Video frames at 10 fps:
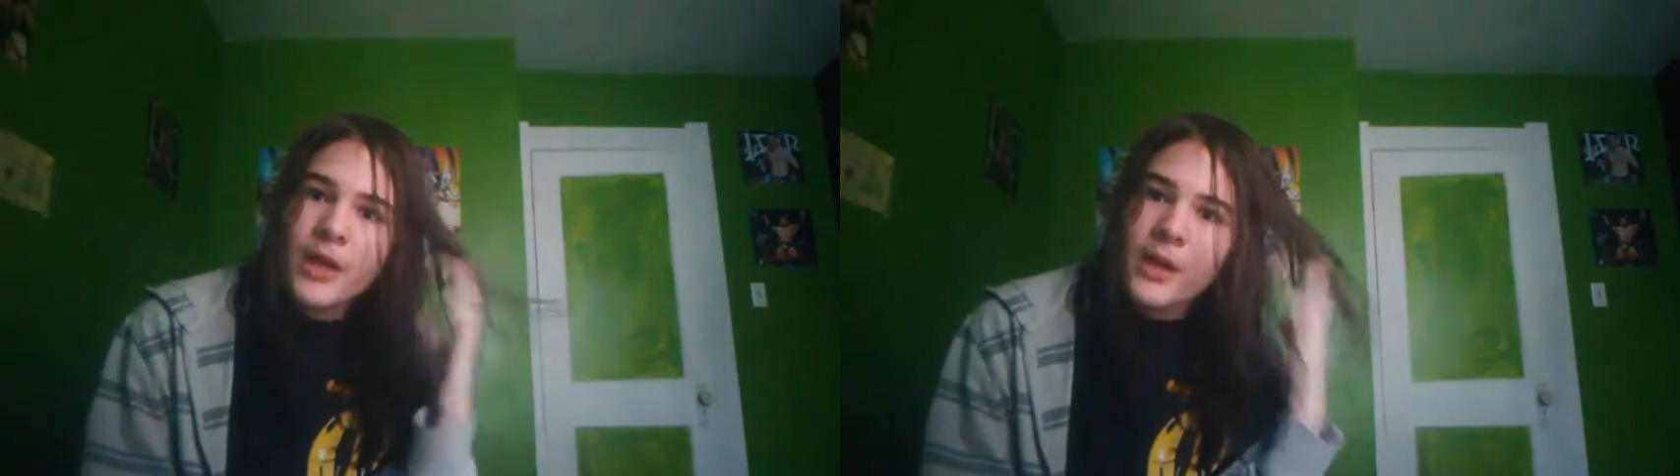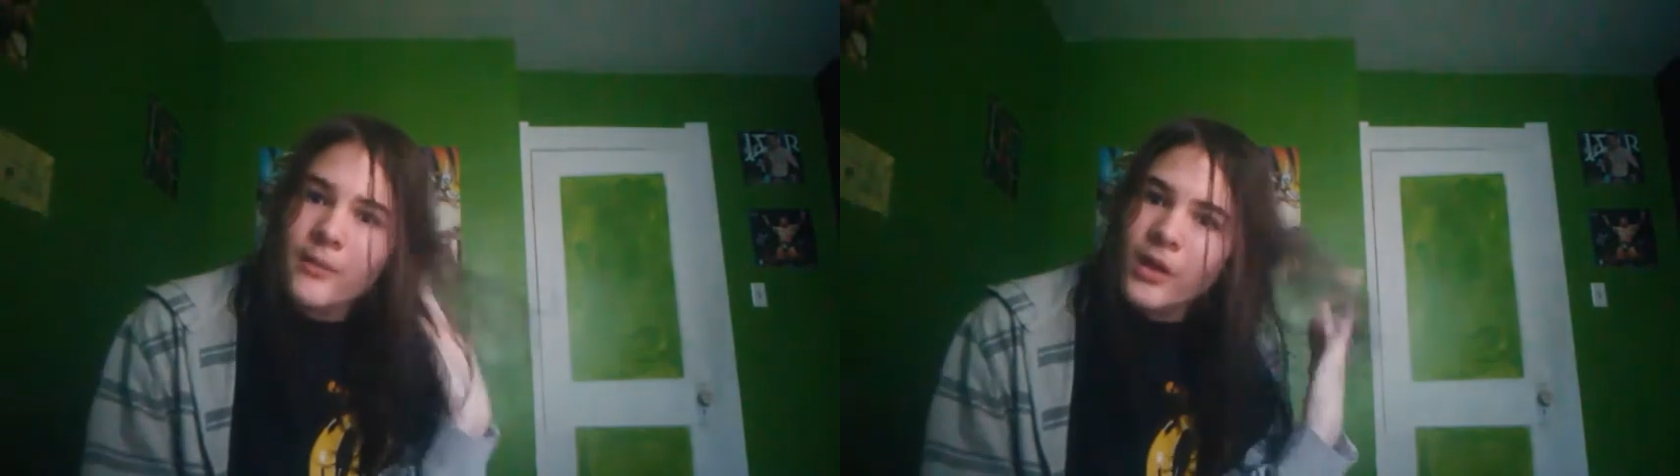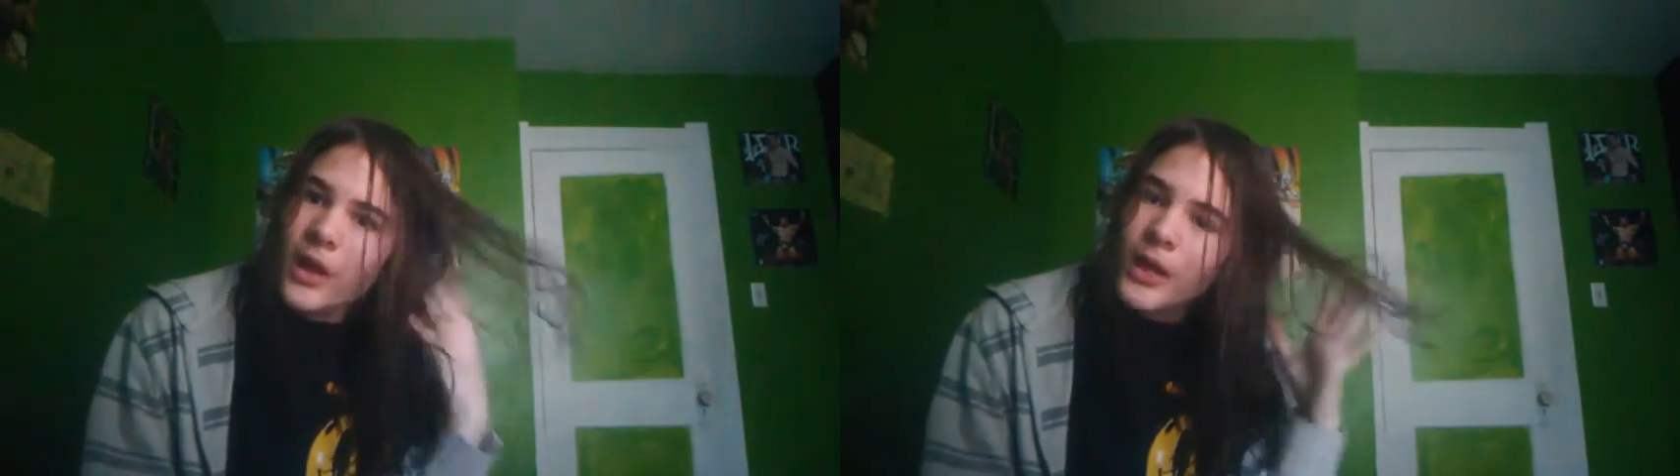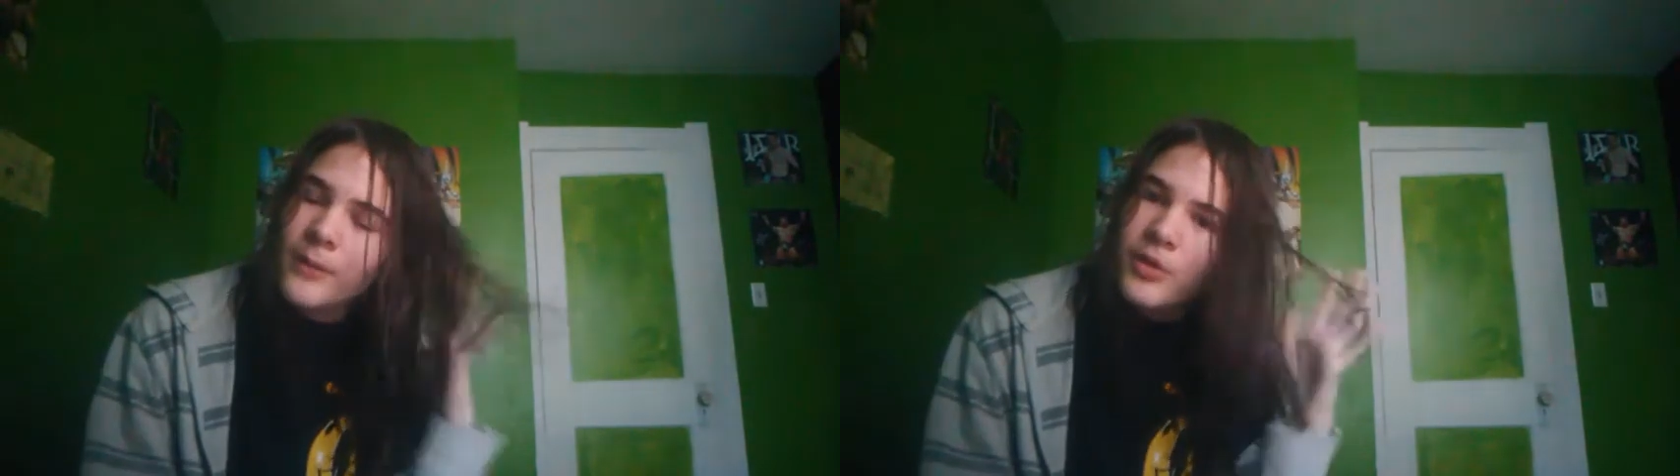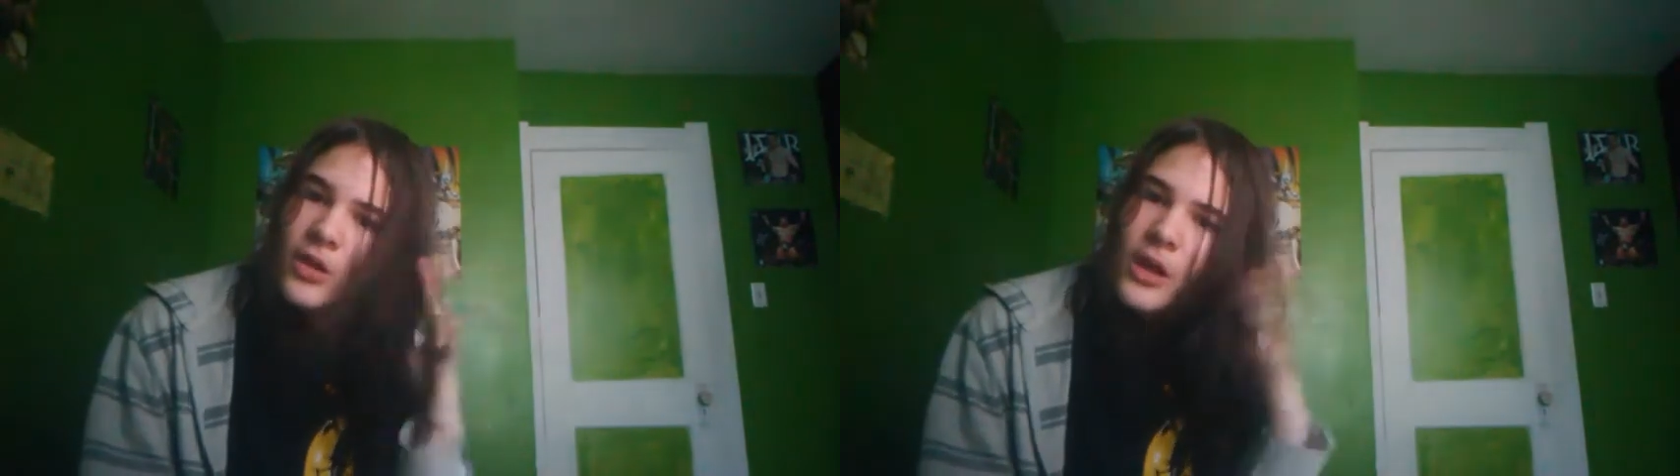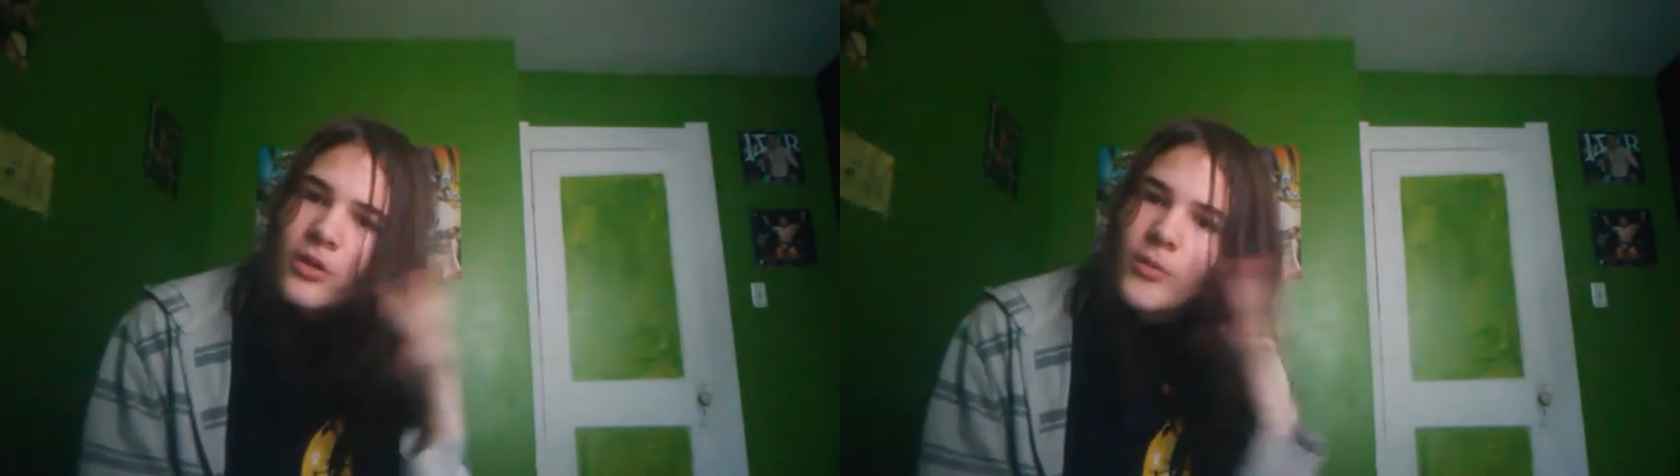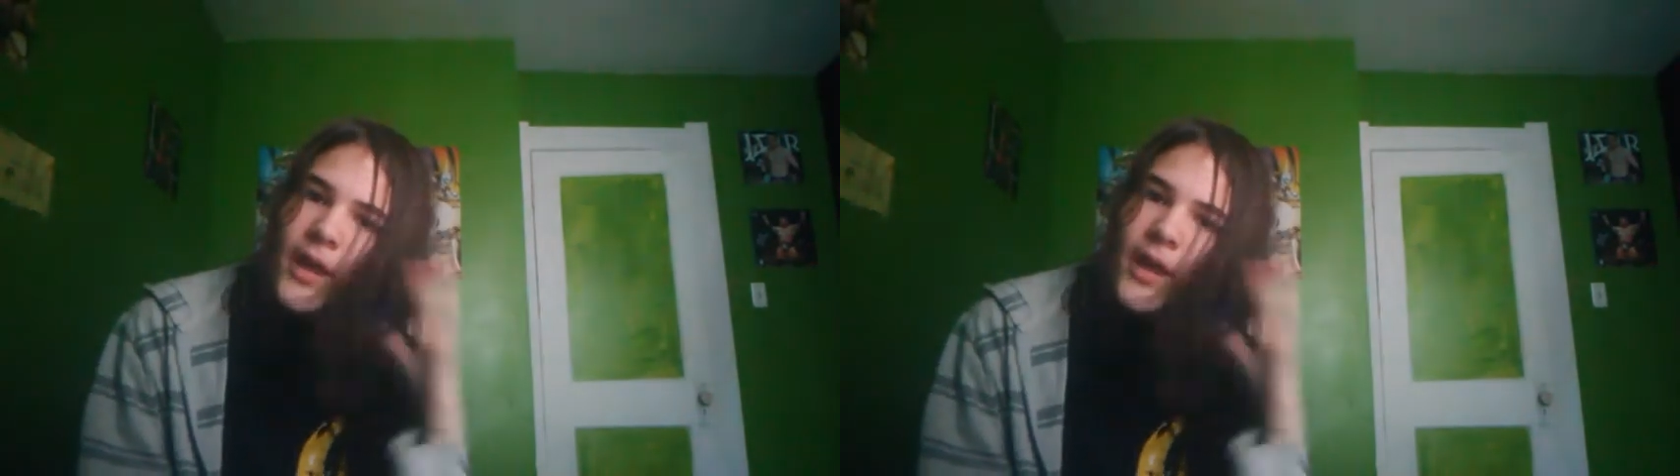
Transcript: Like, I'm, gonna, I'm still gonna do